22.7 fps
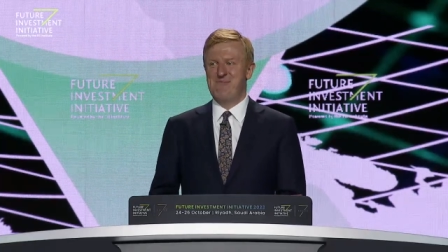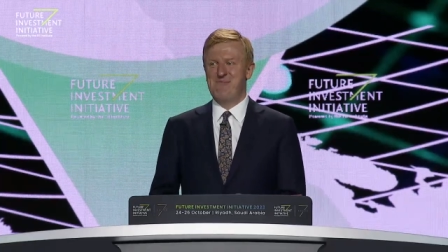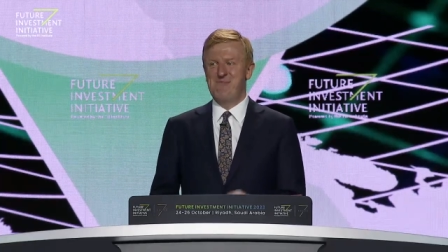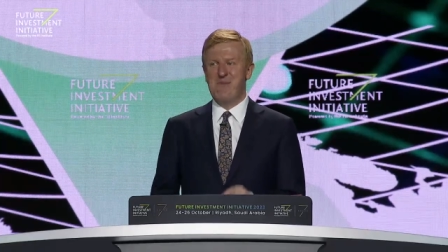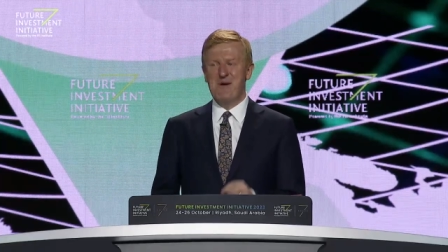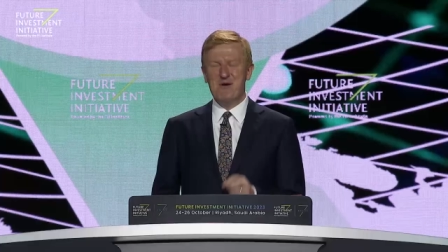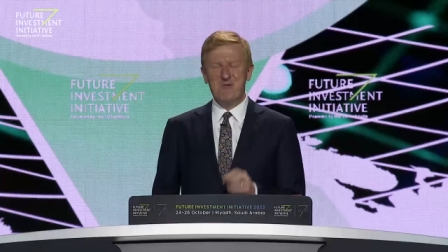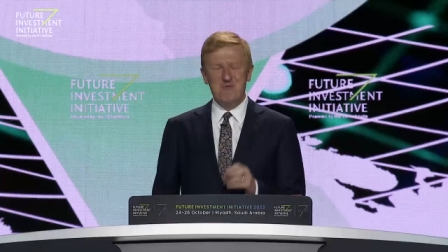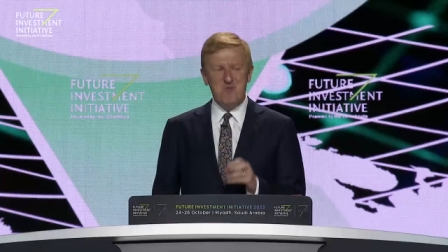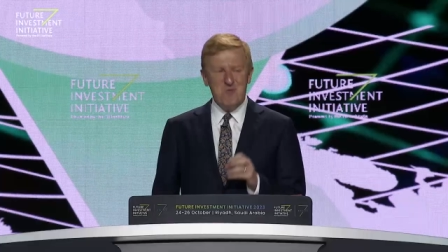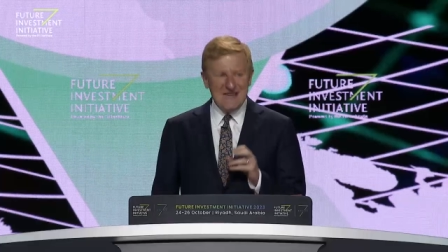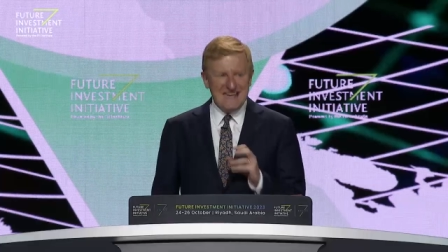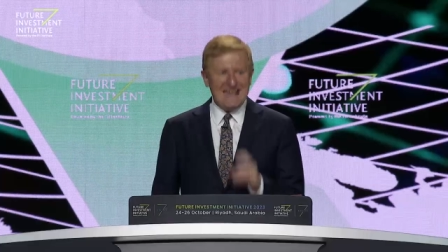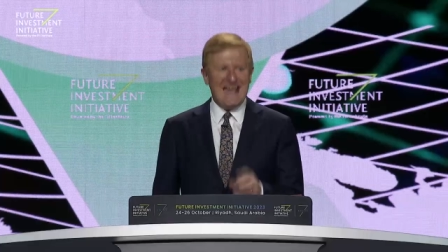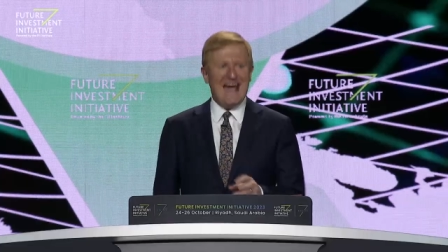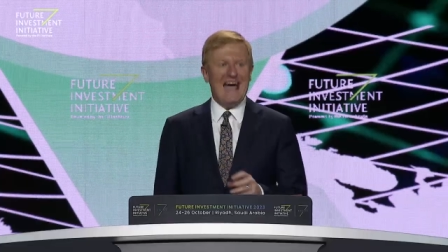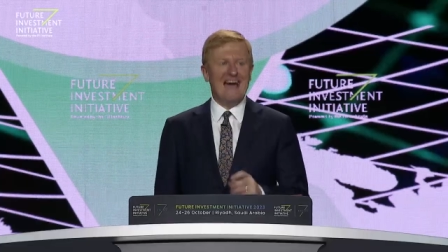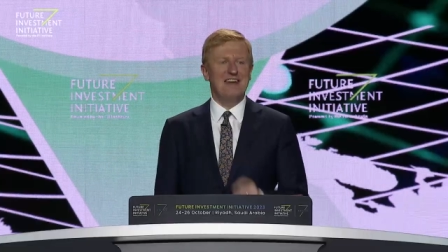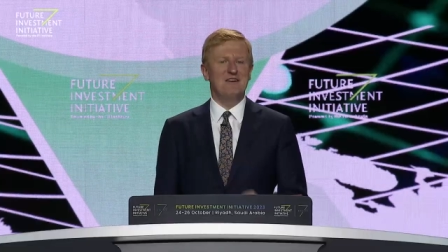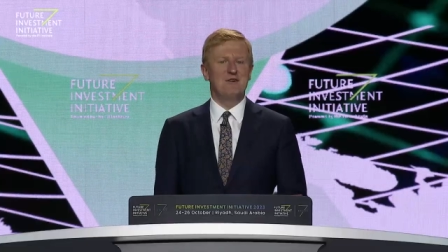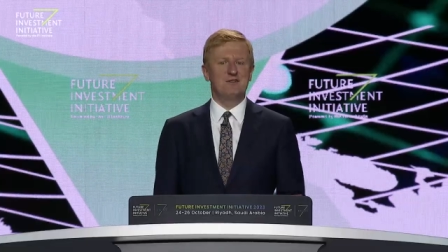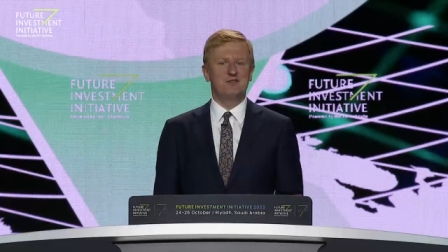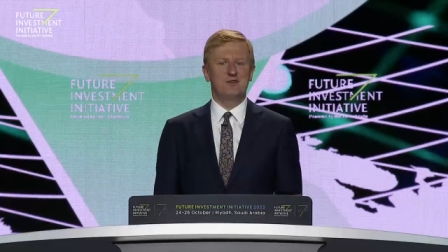but we
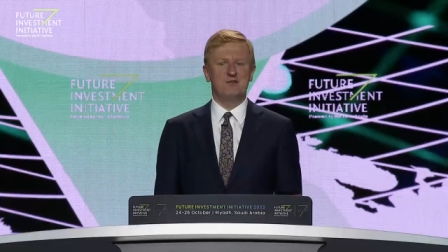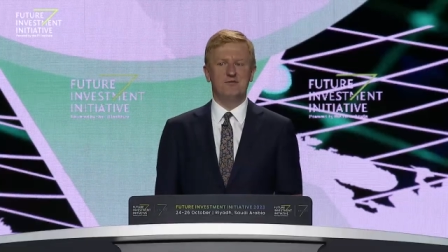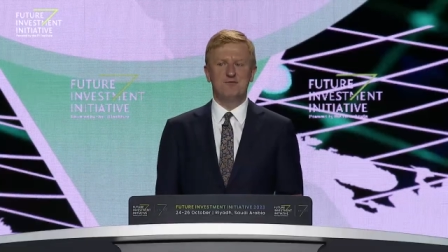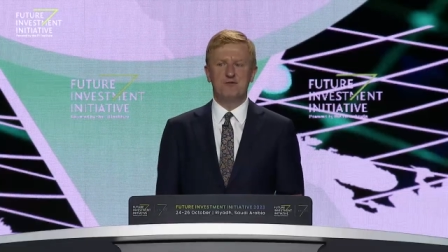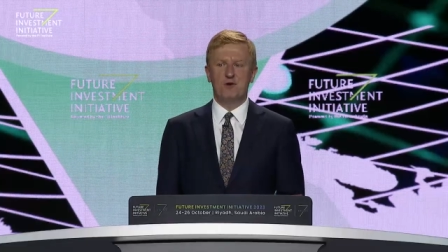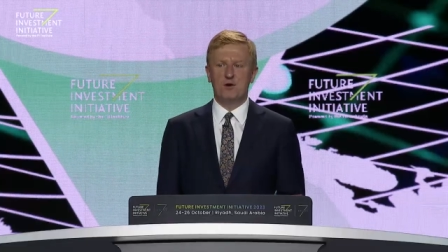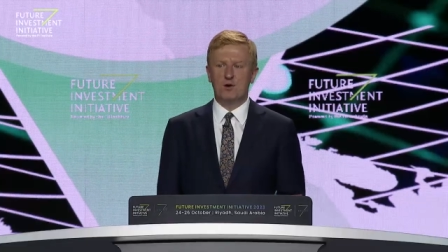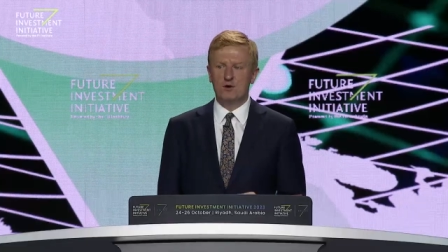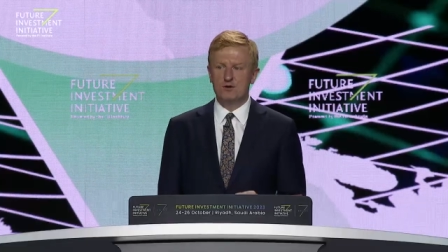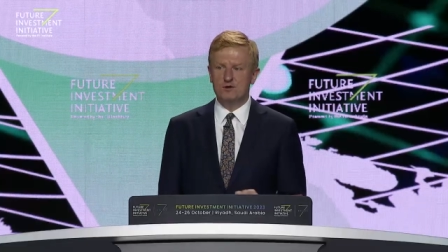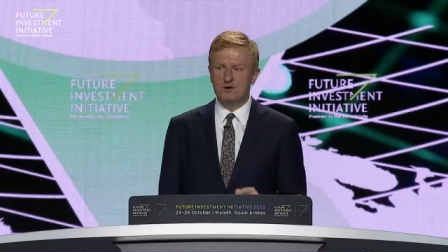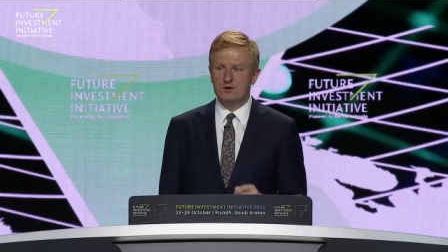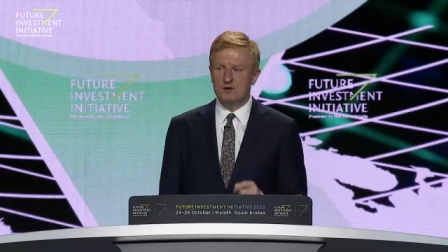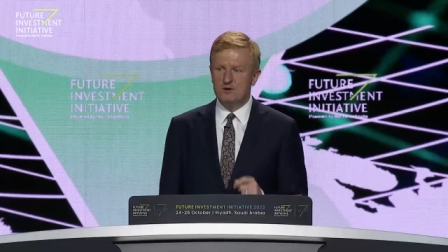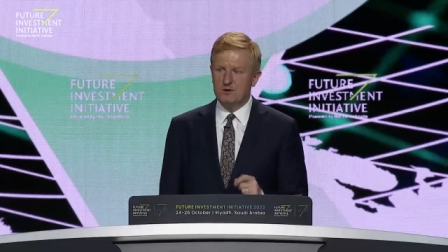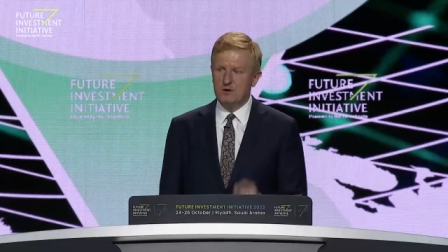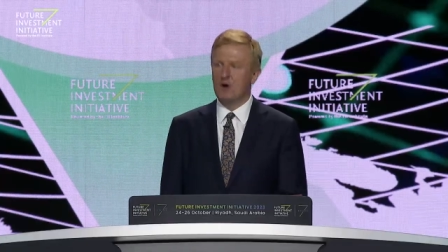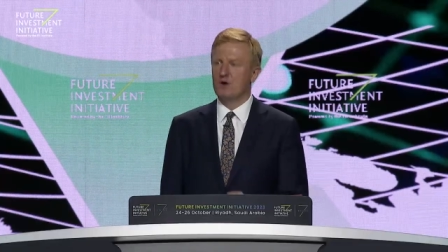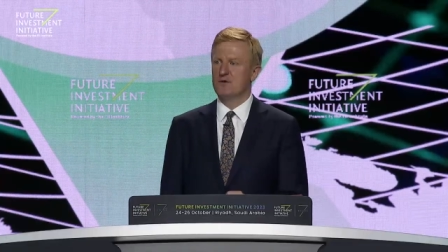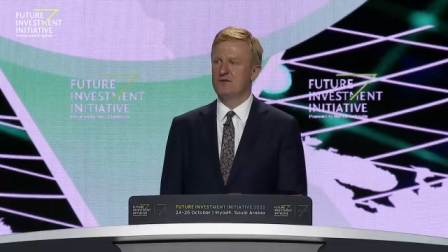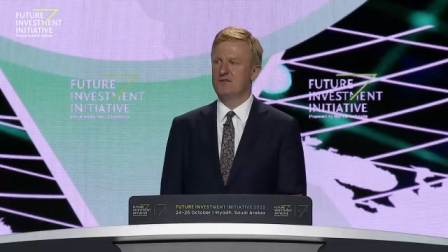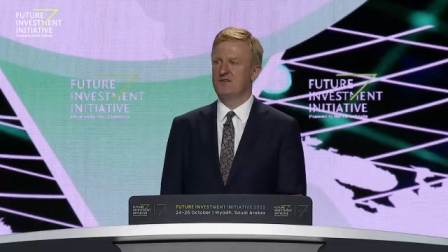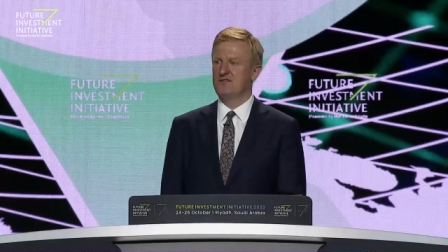cannot afford
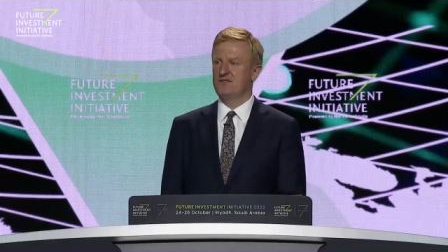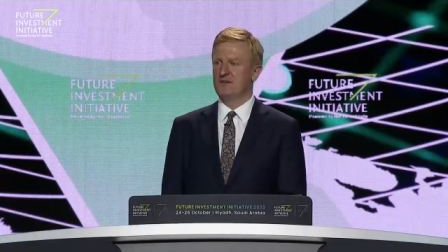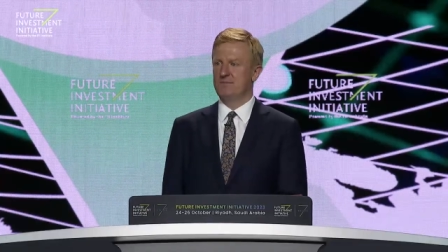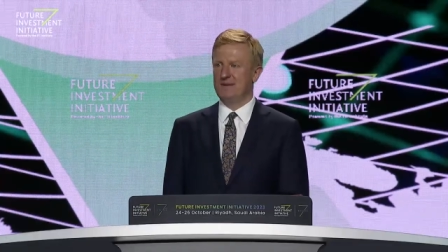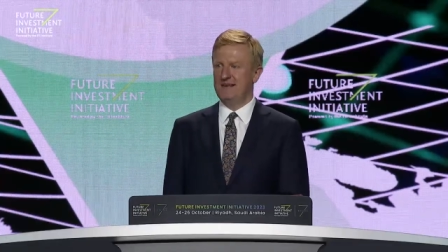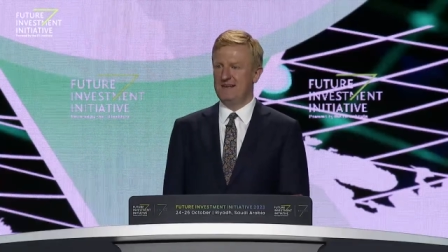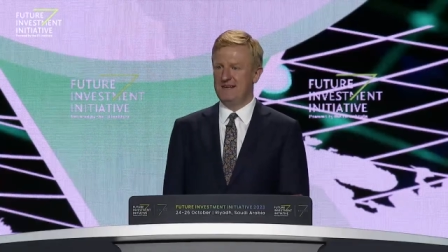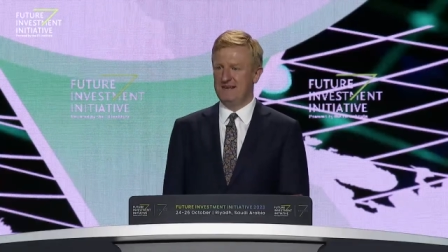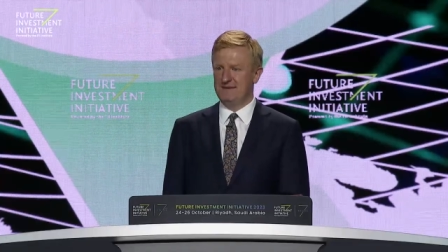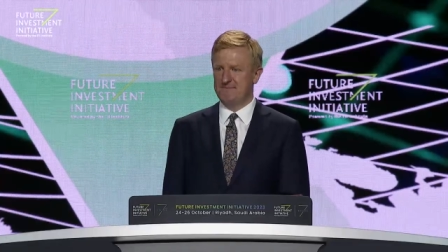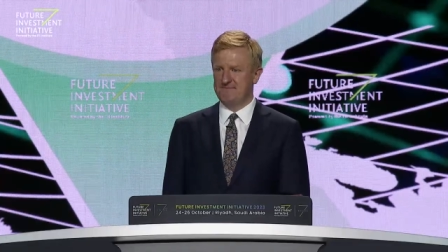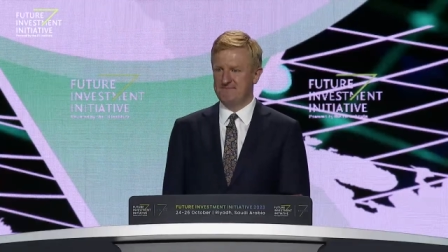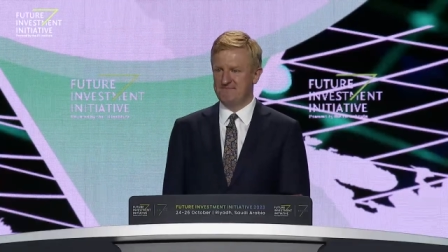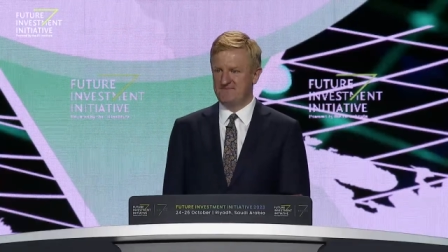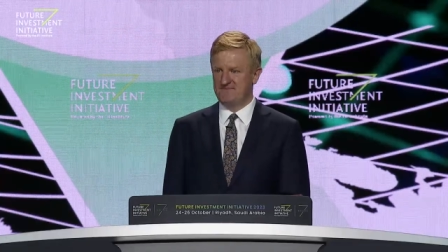not to be.